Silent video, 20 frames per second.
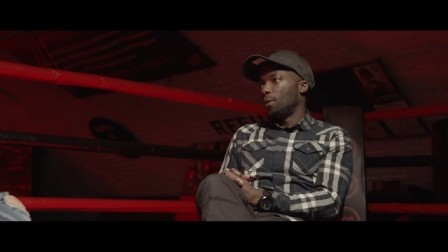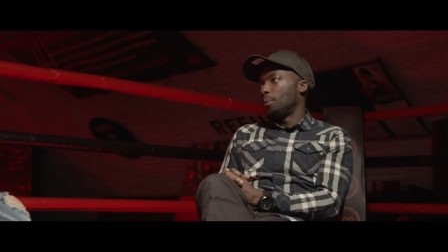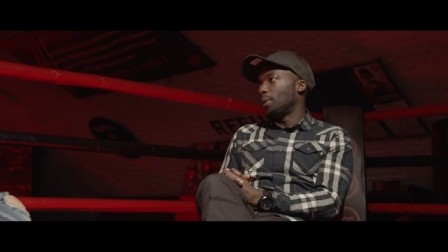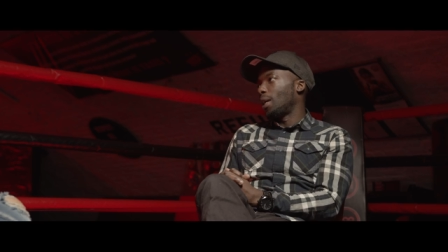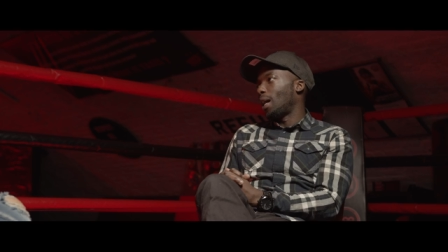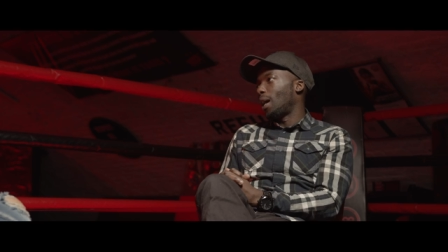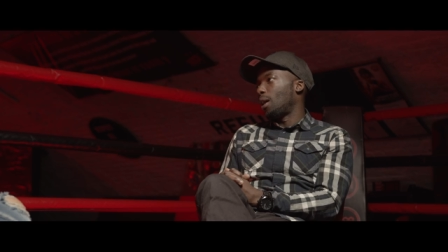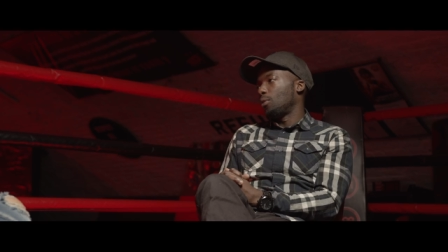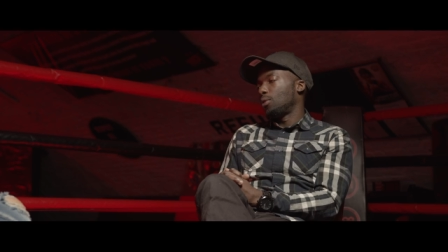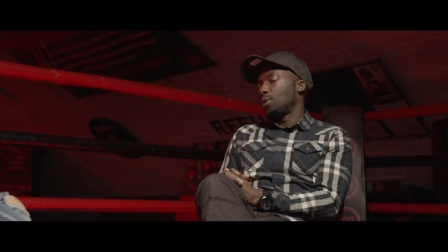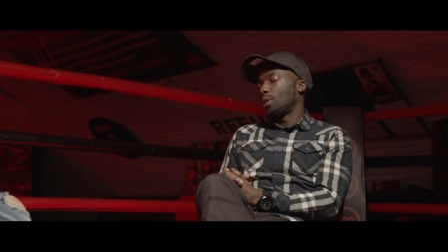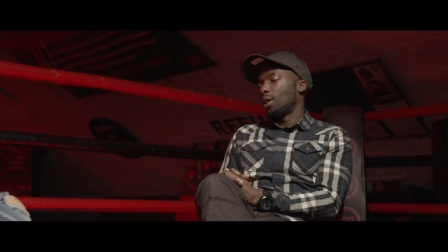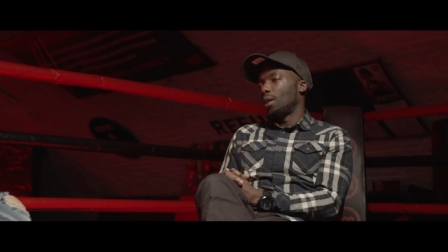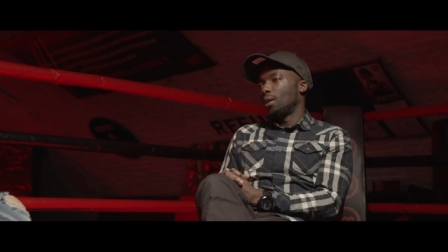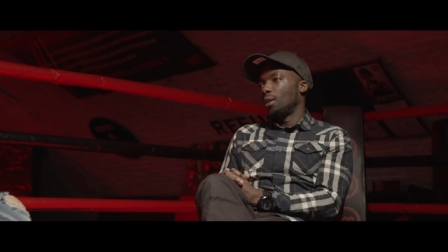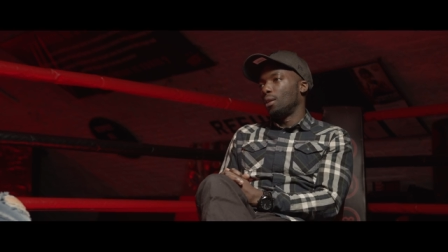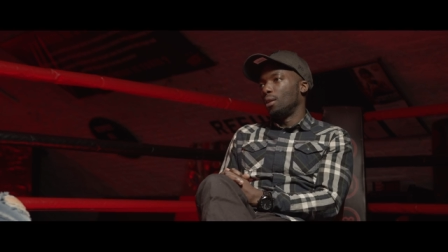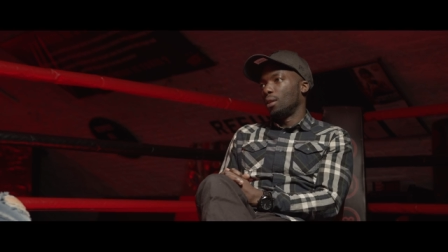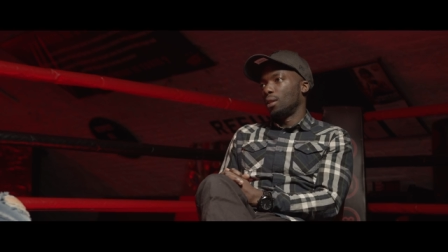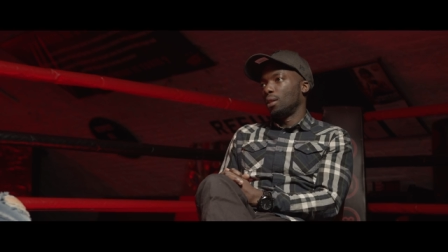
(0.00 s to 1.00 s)
from the
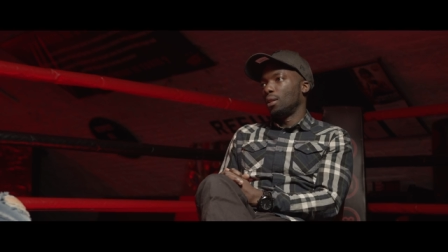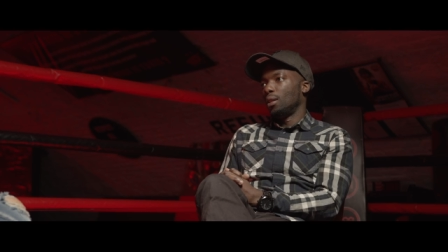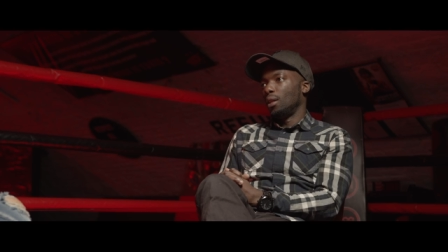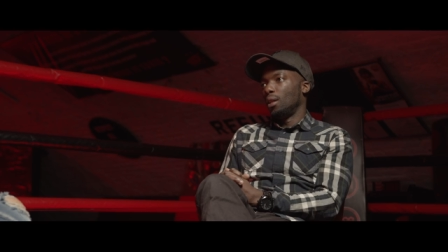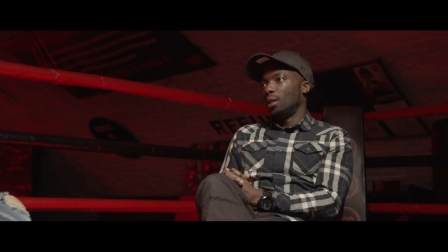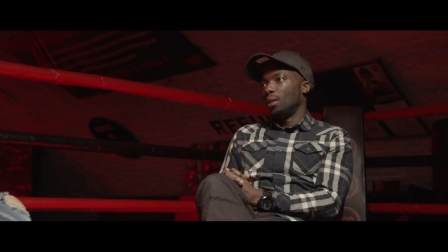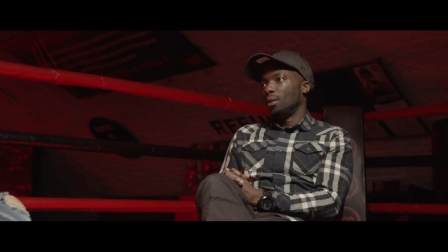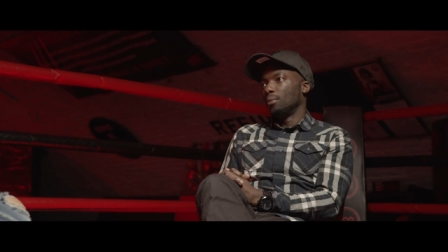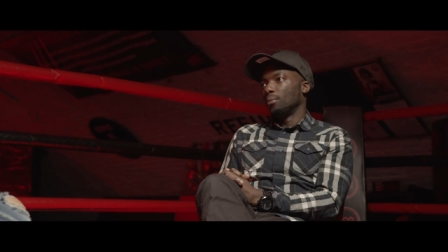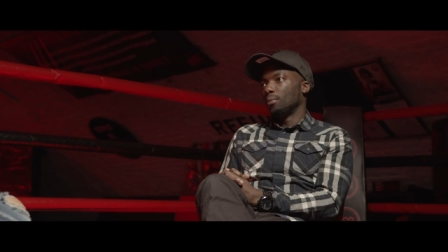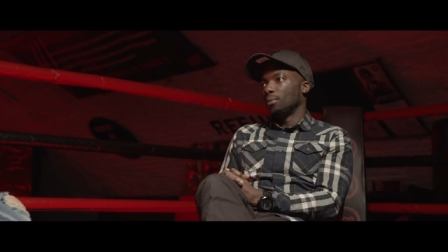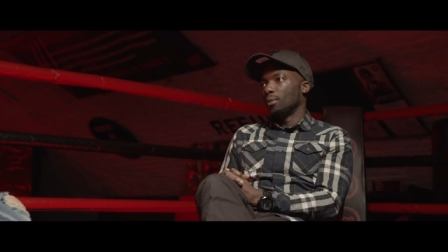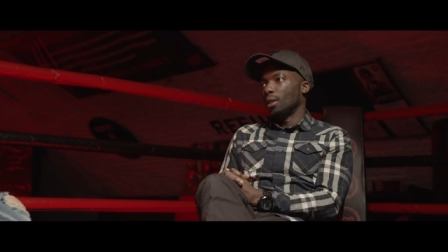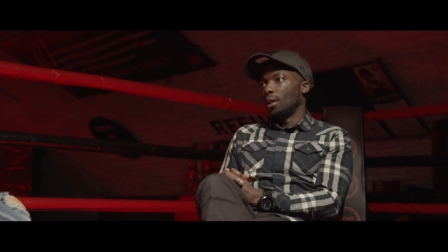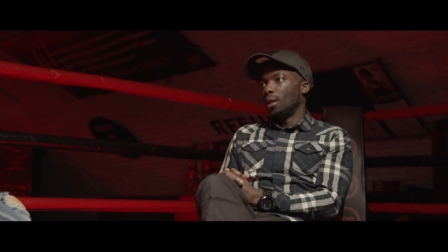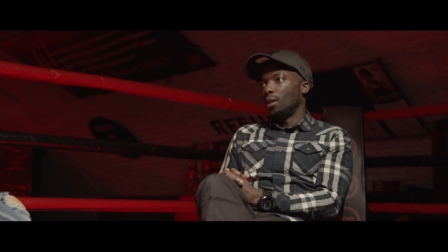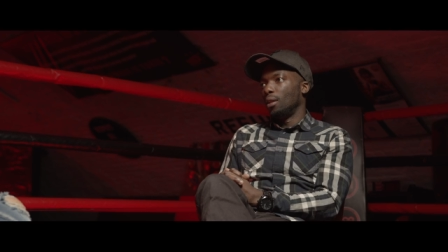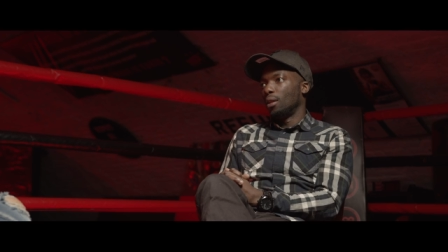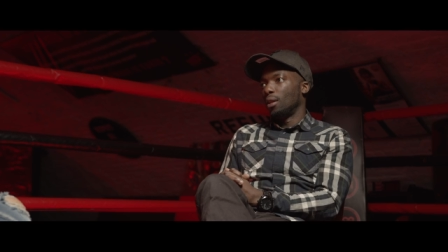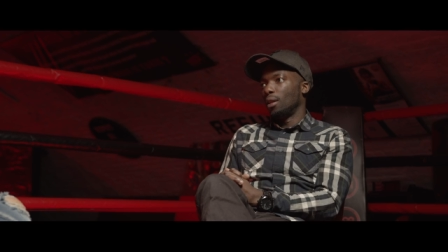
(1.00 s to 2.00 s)
outside looking in
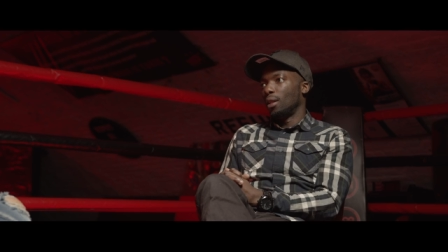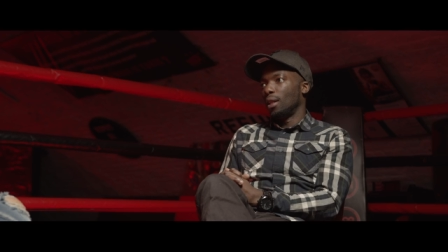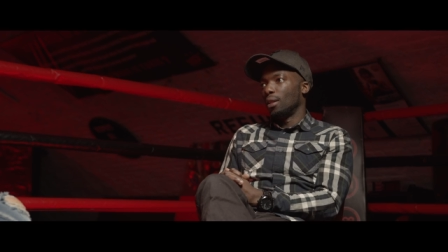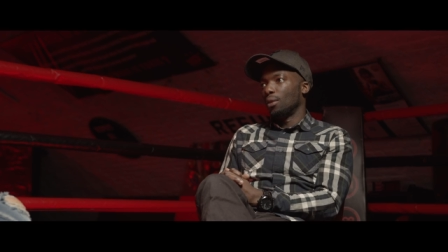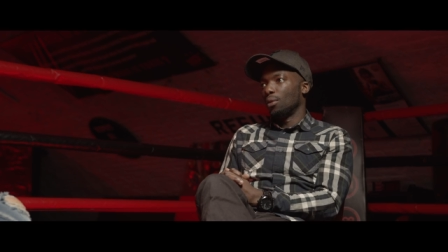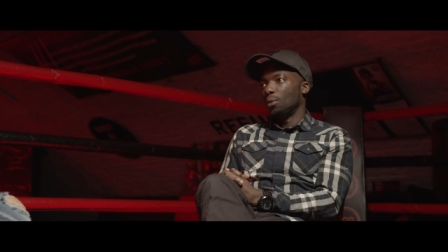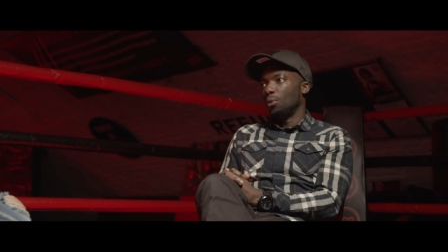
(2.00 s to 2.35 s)
and looking at